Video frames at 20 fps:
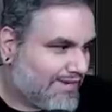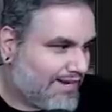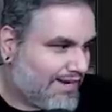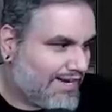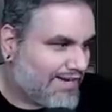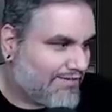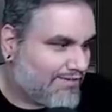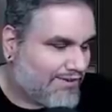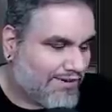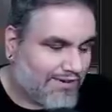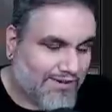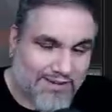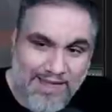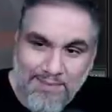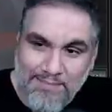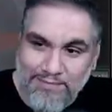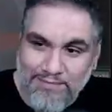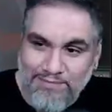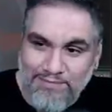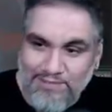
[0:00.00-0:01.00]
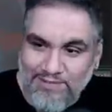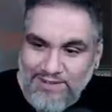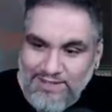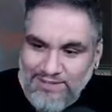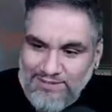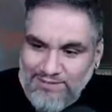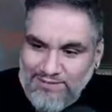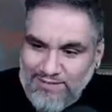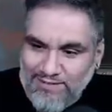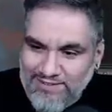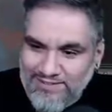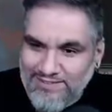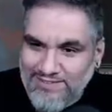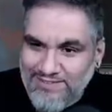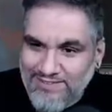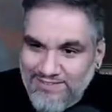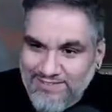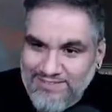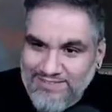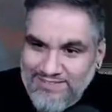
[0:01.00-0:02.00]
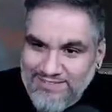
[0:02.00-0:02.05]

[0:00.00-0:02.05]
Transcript: I ain't ever heard of that before. That's crazy.